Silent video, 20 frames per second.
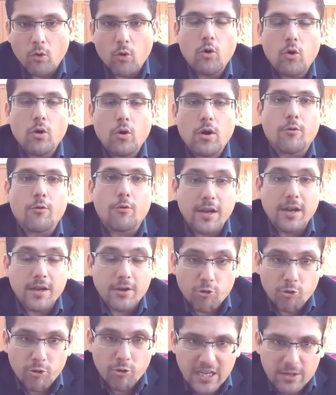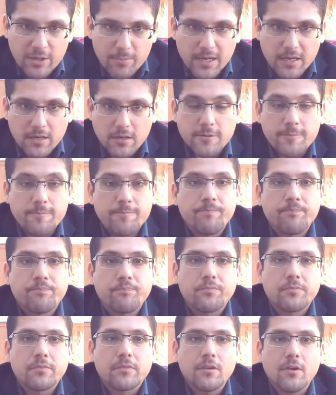or a rare treatment
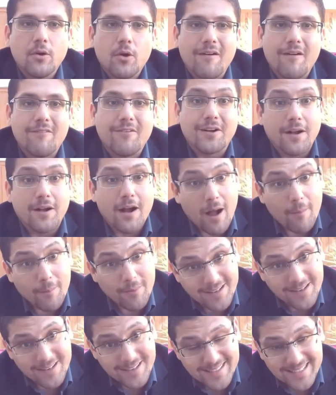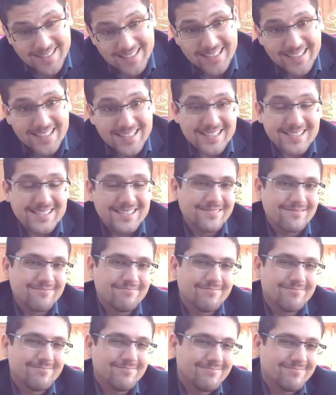of a common disease
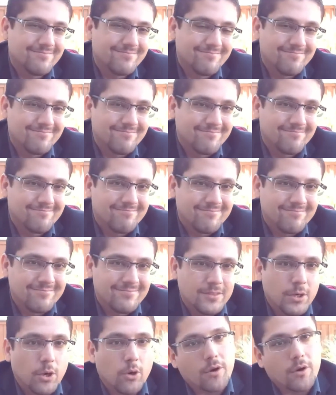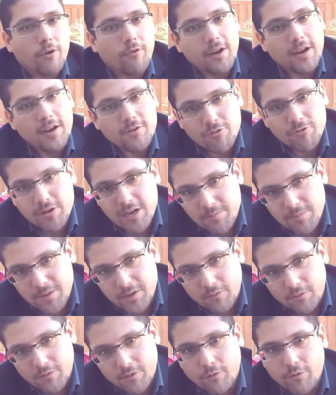or a rare
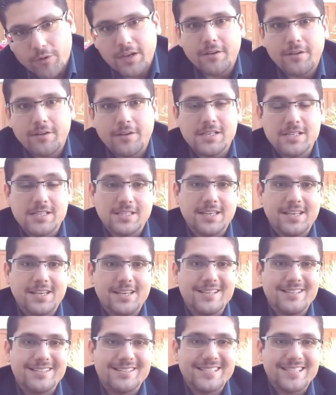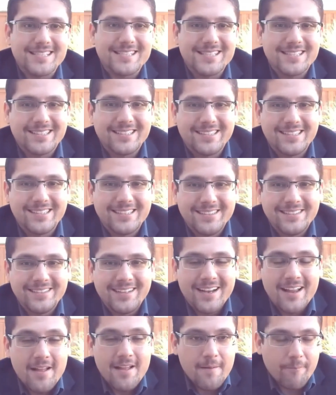treatment of a rare disease.
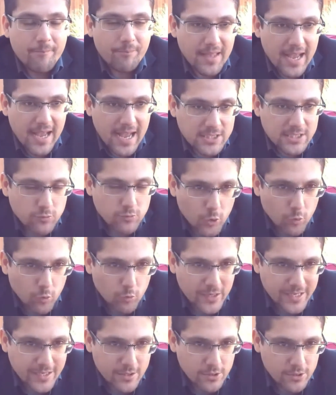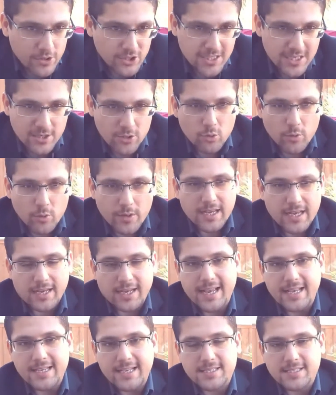That's what we usually do in a
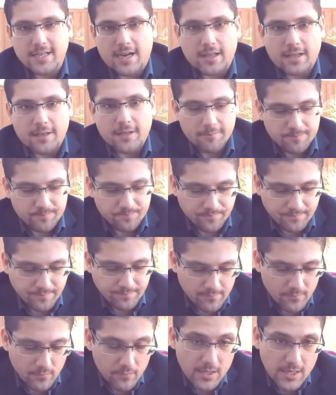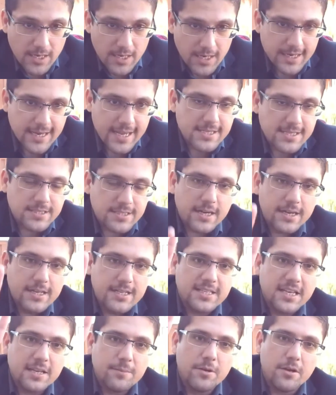case study. Case
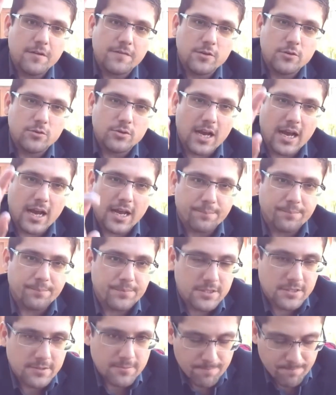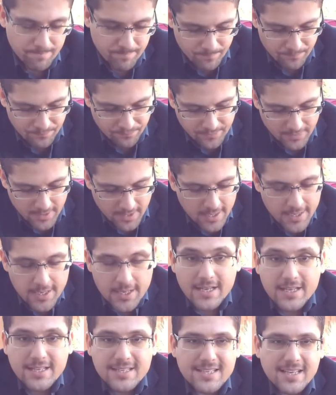studies can be of two types
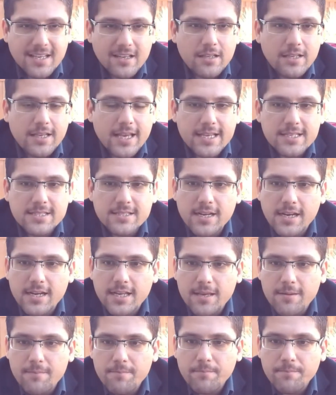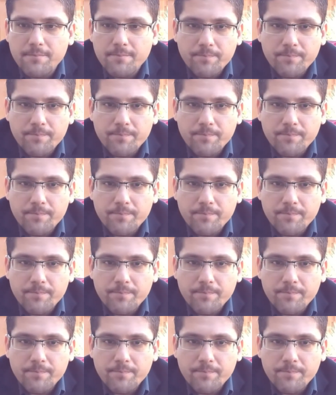single case study,